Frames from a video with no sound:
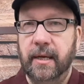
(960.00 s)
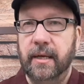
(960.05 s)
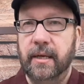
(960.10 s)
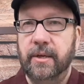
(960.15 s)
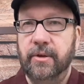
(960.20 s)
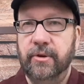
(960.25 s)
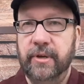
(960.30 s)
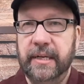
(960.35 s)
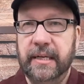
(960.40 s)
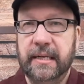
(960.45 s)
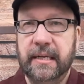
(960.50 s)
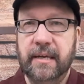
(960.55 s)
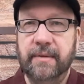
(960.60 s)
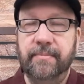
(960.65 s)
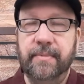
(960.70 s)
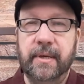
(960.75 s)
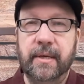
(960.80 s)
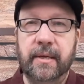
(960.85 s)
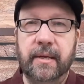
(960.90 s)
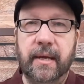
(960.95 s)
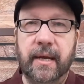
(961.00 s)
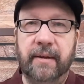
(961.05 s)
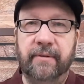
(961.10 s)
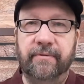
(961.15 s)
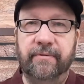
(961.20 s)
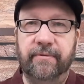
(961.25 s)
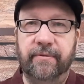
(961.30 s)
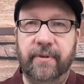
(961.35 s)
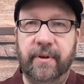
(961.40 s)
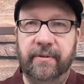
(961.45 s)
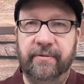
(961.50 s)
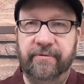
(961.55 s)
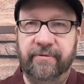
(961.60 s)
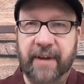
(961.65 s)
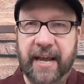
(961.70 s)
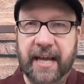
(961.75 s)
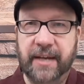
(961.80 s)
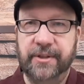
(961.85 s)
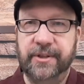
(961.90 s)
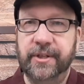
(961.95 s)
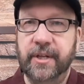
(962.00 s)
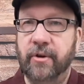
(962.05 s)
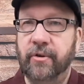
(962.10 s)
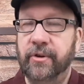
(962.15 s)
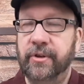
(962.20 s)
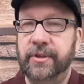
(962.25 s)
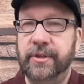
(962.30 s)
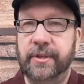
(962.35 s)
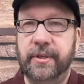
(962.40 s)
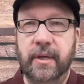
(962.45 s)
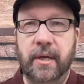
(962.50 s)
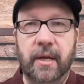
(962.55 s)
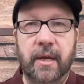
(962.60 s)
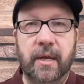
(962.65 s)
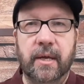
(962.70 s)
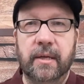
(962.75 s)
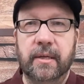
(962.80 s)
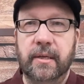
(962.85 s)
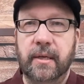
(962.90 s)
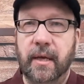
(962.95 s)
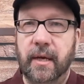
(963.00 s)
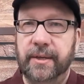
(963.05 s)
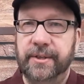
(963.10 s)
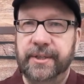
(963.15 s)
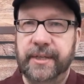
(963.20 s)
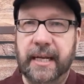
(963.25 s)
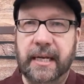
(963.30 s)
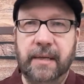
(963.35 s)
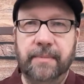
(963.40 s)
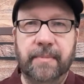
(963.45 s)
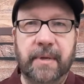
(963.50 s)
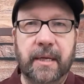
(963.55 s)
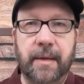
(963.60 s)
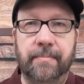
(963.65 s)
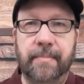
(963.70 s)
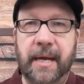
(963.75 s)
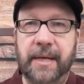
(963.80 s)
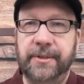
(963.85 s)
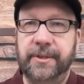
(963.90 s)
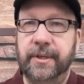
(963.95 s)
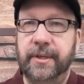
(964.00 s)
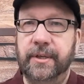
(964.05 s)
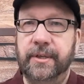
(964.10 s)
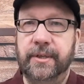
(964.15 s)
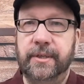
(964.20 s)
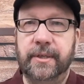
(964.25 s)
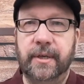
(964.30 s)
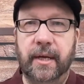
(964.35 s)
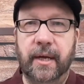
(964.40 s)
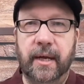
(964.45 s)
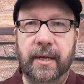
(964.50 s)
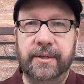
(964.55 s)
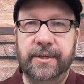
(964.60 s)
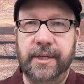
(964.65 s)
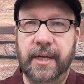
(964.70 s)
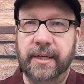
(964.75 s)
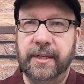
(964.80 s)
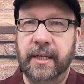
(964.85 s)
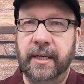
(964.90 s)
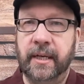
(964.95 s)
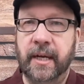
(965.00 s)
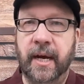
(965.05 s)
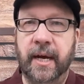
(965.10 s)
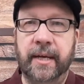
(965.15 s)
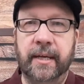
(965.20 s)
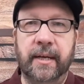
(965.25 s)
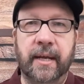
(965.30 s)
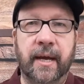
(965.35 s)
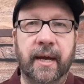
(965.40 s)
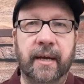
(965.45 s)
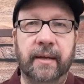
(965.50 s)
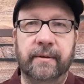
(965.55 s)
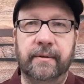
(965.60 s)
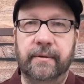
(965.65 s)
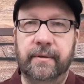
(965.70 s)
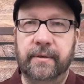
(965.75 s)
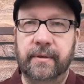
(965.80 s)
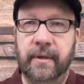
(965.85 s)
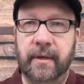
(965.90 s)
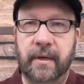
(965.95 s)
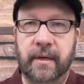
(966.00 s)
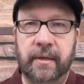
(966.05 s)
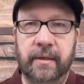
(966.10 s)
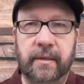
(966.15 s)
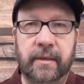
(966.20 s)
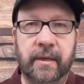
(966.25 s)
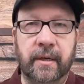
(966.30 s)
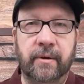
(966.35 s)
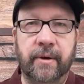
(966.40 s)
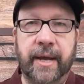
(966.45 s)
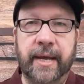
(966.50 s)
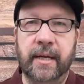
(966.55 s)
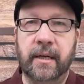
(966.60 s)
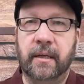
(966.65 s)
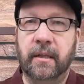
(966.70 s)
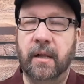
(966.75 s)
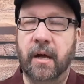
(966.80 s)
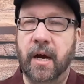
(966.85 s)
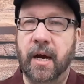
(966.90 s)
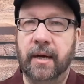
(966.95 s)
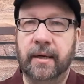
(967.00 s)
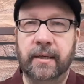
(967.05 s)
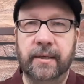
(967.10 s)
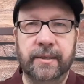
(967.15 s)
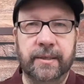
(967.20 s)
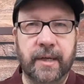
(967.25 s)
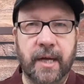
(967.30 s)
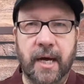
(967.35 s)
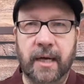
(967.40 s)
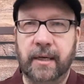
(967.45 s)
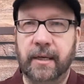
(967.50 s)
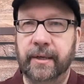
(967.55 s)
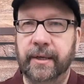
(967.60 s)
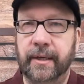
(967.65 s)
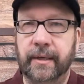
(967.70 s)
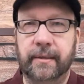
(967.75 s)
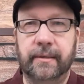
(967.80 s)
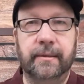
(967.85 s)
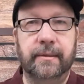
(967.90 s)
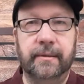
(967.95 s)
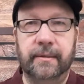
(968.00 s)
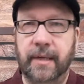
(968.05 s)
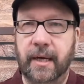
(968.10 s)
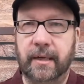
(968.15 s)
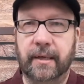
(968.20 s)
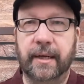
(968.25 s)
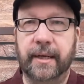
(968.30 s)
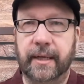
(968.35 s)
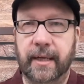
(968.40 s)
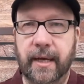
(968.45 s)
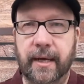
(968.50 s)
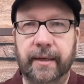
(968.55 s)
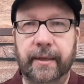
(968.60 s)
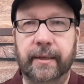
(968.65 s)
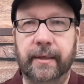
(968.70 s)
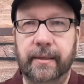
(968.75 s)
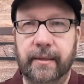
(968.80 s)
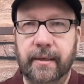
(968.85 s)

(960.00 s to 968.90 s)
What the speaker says: you need to give me advance notice. Sending me a message Sunday night at 8 o'clock is not gonna cut it.